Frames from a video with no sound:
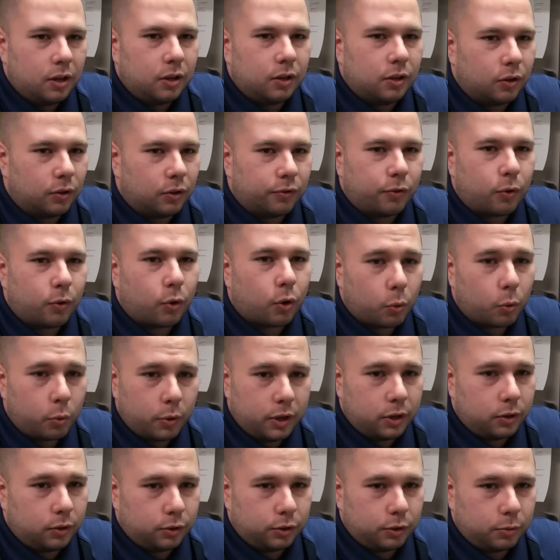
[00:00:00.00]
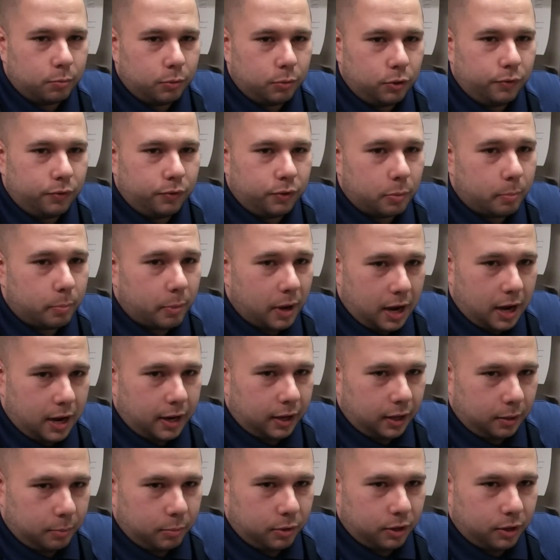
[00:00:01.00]
you know four wheels moves the
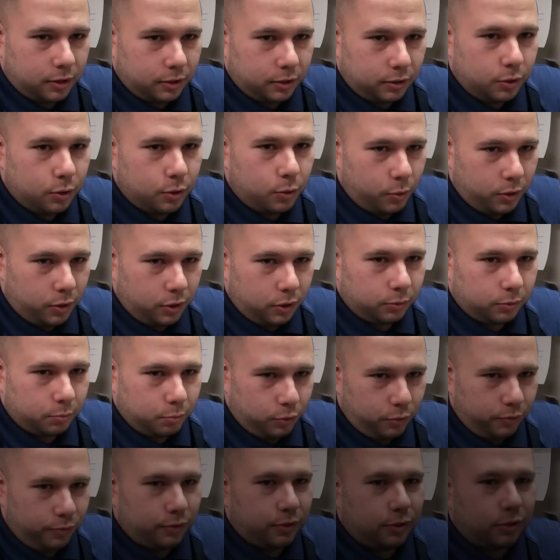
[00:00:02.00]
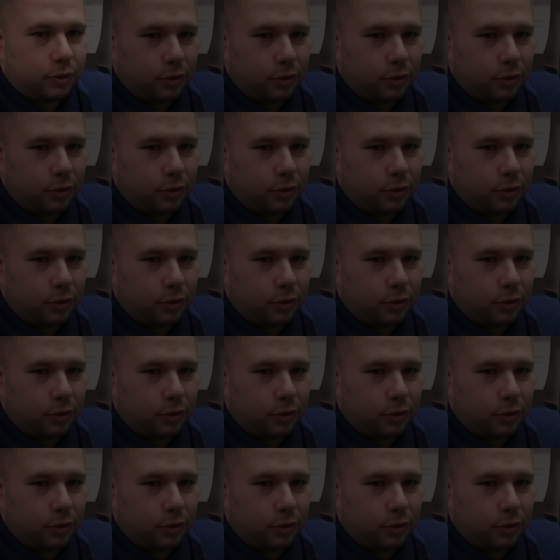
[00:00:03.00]
body but two wheels moves the